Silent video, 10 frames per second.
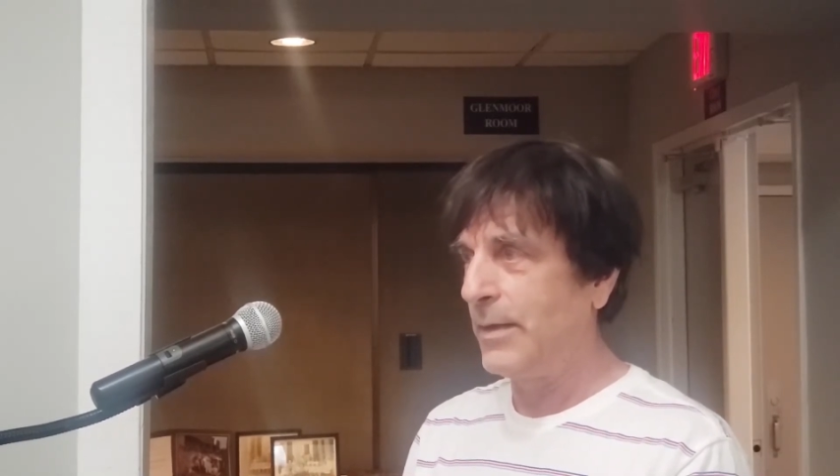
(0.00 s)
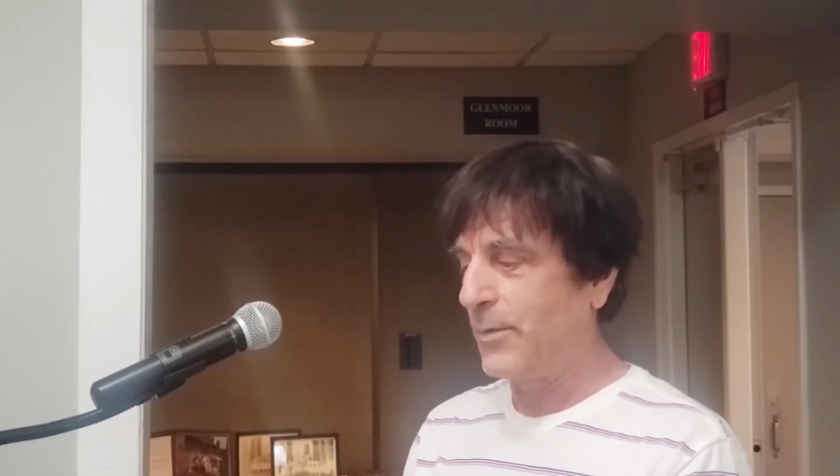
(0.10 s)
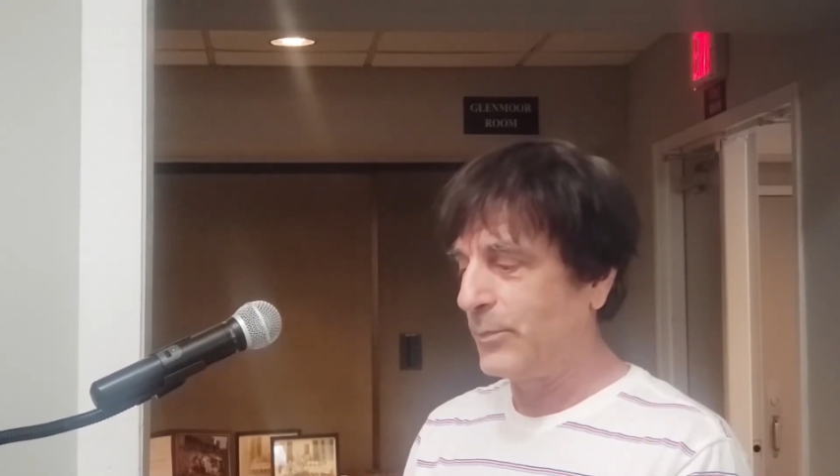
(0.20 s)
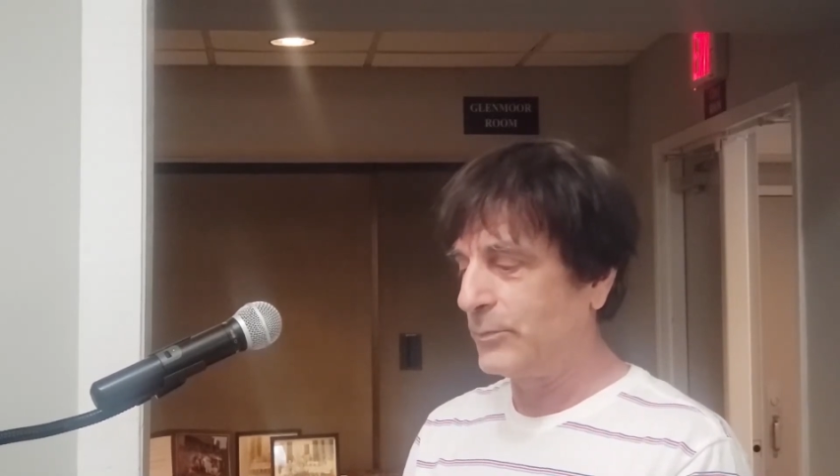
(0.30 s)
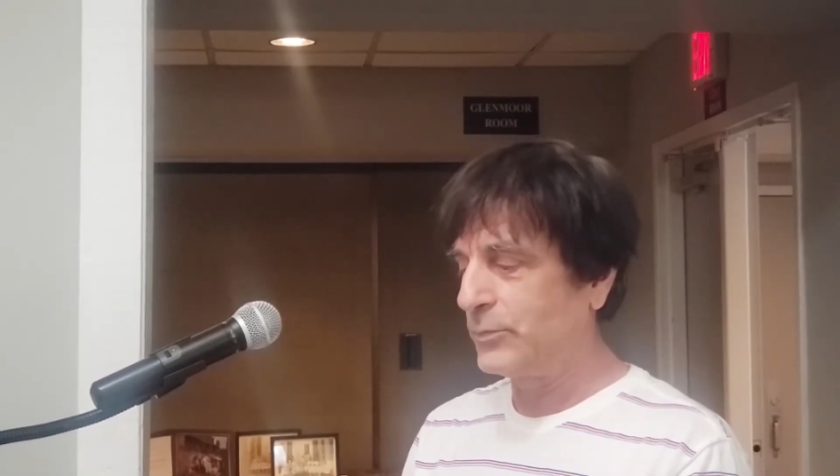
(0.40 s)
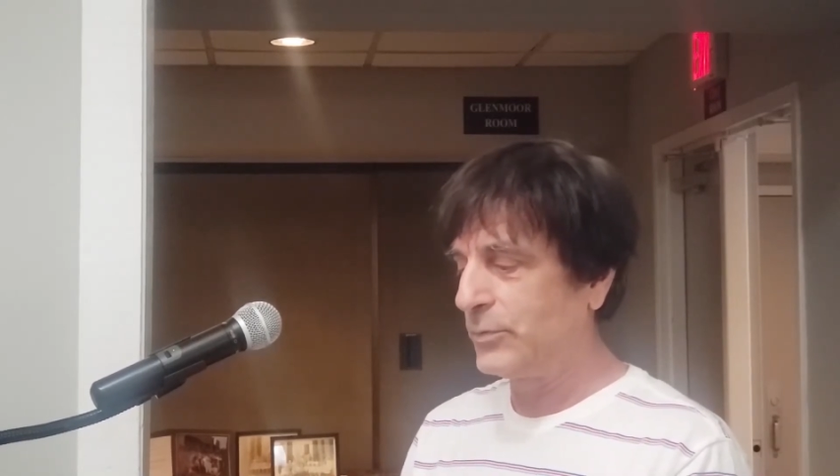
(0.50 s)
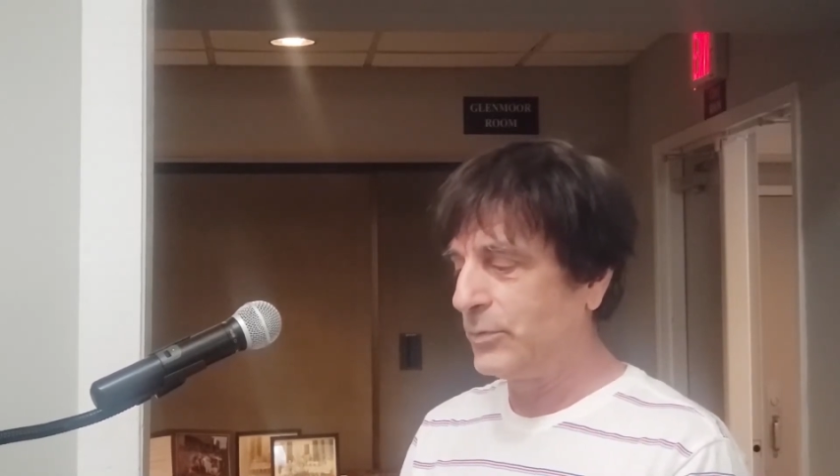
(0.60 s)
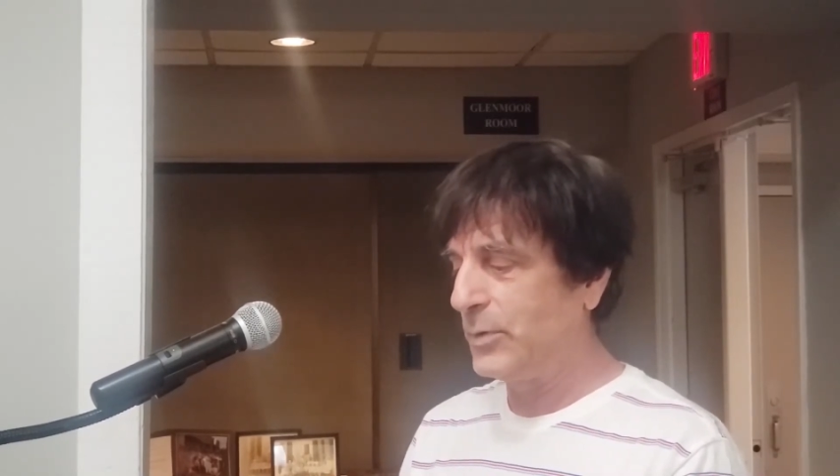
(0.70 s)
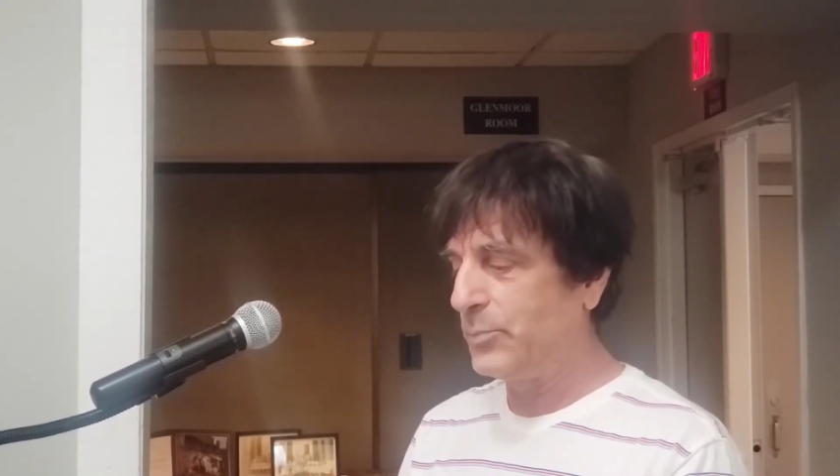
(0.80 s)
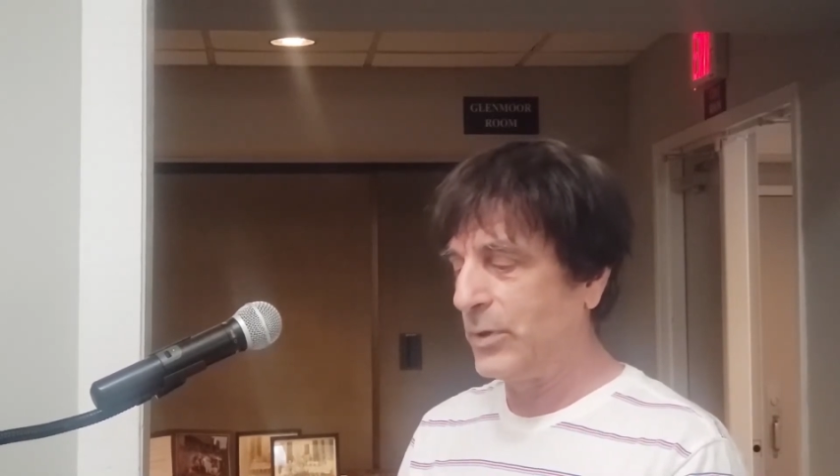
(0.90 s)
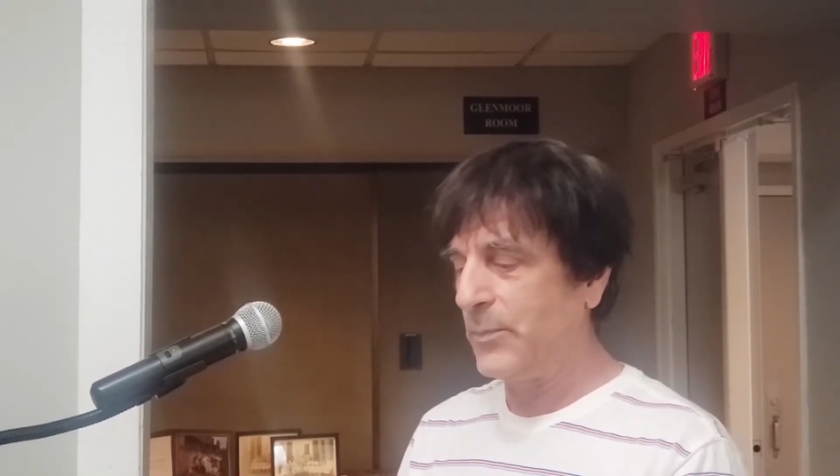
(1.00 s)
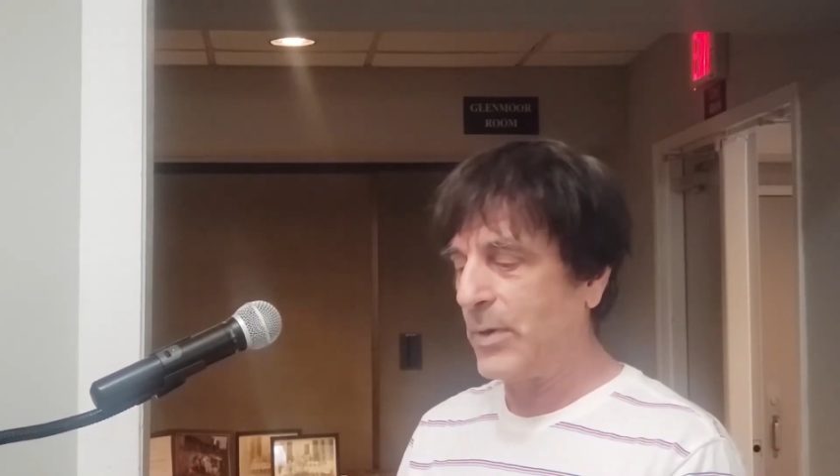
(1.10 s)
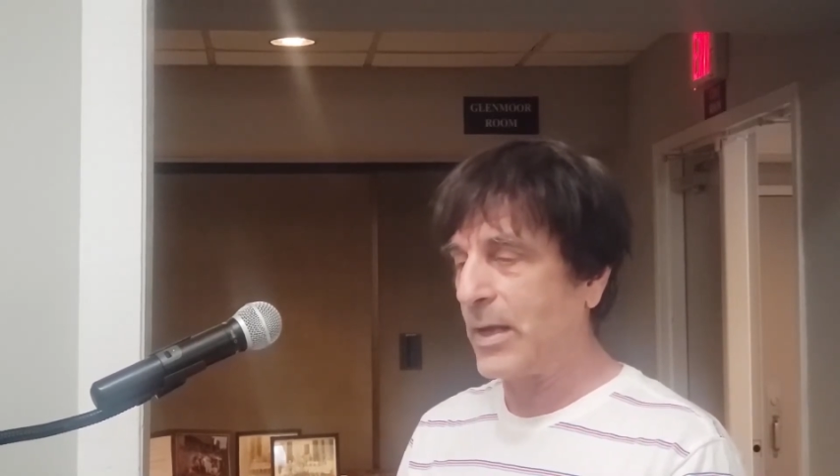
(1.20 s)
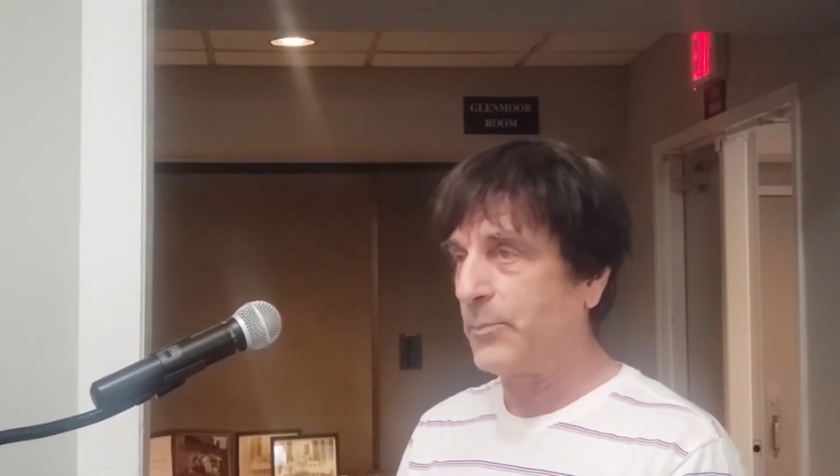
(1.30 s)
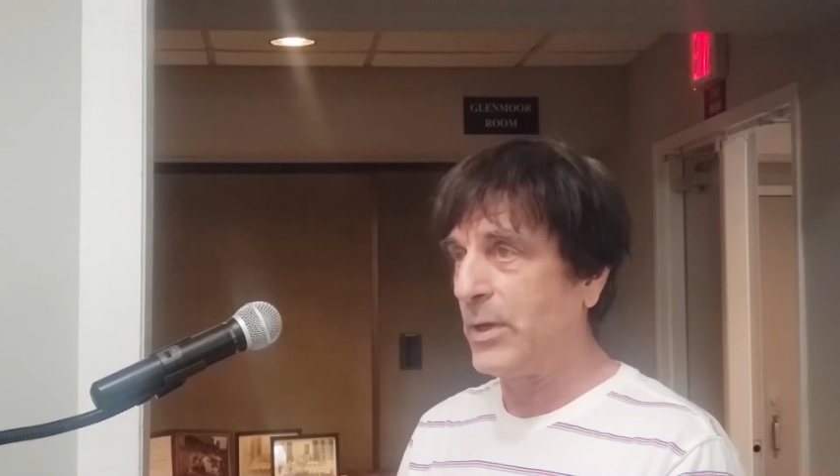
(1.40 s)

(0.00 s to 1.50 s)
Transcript: that will truly bring back